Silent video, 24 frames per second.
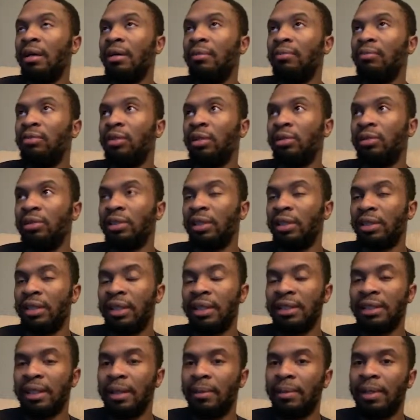Those are the
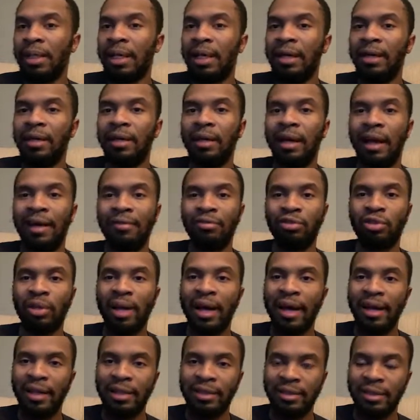things I would like. I've
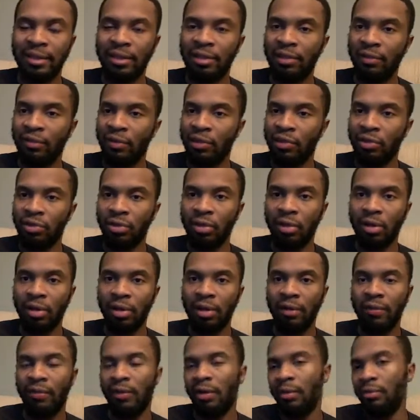tried consistent finish on Hall
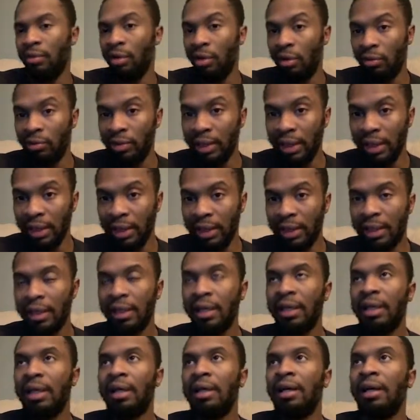of Fame, you don't need it.
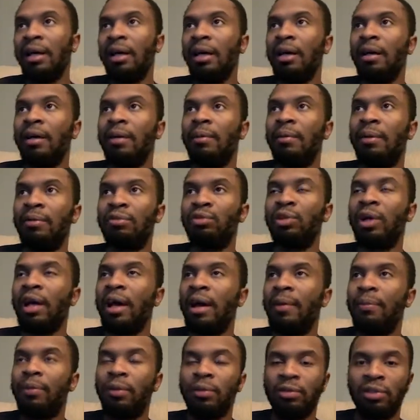I've
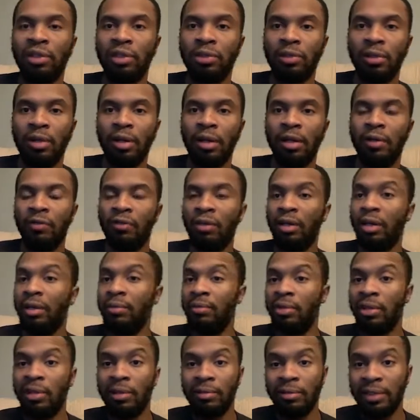tried Pro Touch on Hall of Fame,
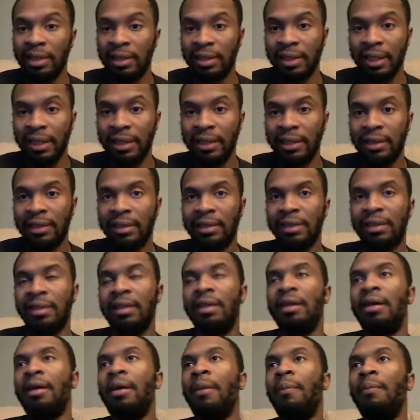you don't need that either.
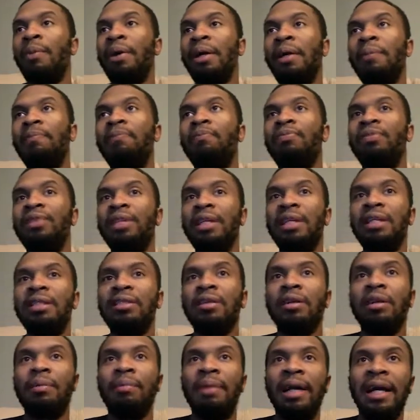But these
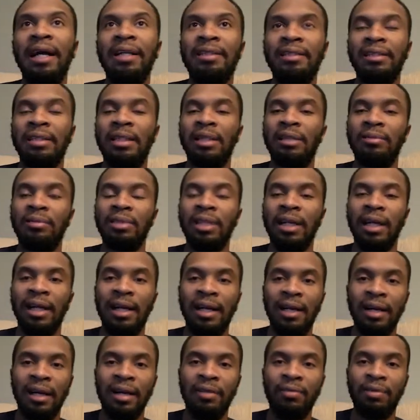are the bad setups that I
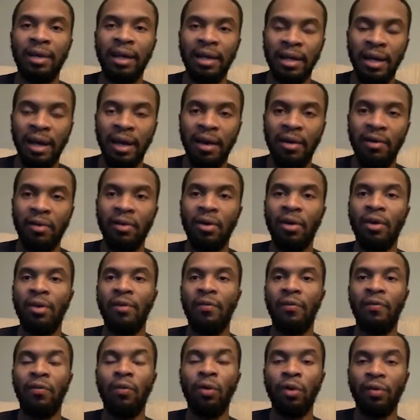have right now
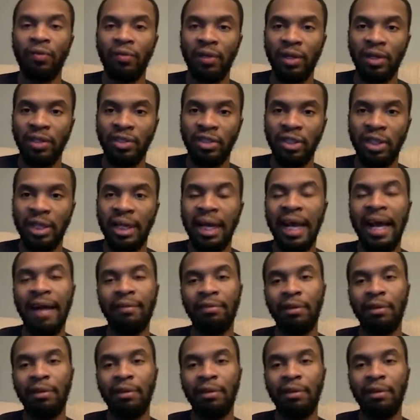for finishing after